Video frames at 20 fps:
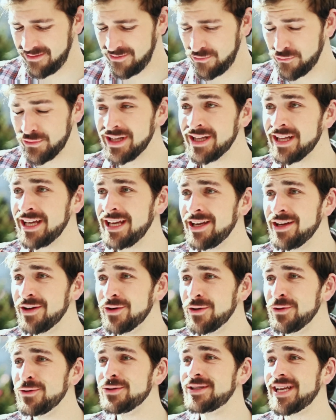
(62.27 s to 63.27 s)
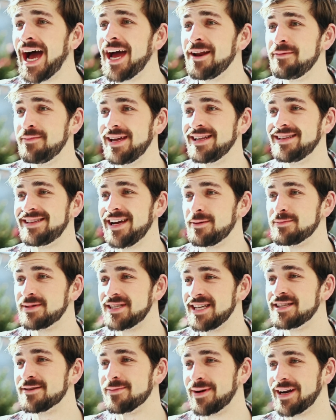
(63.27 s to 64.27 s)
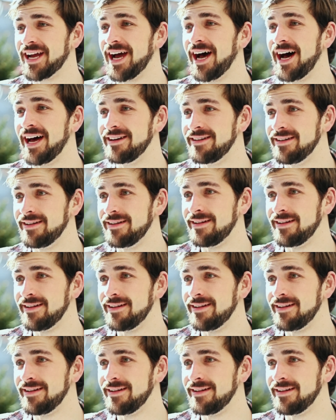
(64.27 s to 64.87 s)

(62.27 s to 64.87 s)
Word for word: Really? Who died made Tom Sietsema a god?